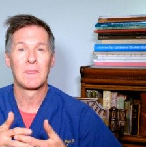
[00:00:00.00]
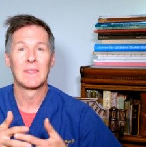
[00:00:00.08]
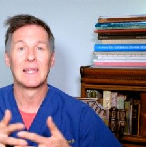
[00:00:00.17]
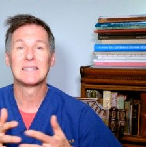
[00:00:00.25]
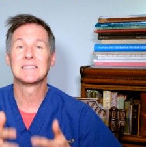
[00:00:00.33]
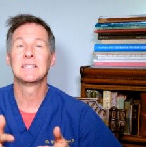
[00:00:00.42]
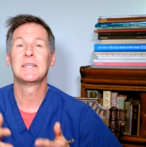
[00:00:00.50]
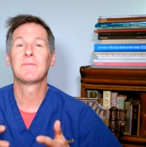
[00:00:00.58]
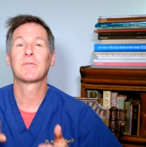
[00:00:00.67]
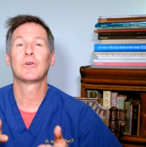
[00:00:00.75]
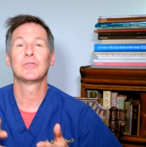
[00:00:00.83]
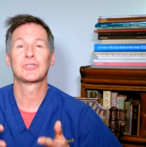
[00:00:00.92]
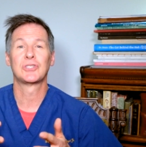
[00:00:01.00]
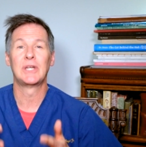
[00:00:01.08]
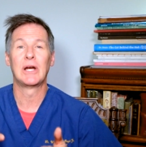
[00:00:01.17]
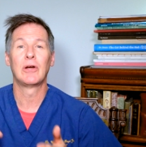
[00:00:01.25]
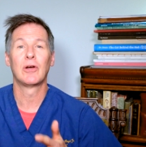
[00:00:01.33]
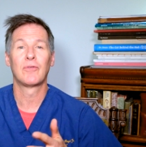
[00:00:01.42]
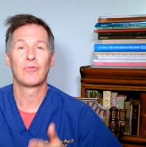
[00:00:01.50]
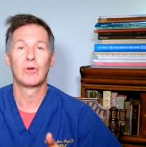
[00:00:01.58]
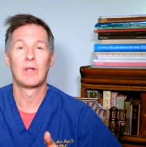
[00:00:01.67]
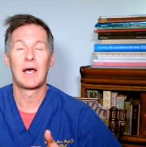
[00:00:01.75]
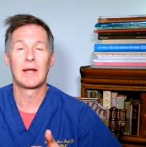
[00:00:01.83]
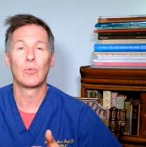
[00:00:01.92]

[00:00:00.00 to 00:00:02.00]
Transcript: That's a difficult scenario for a lot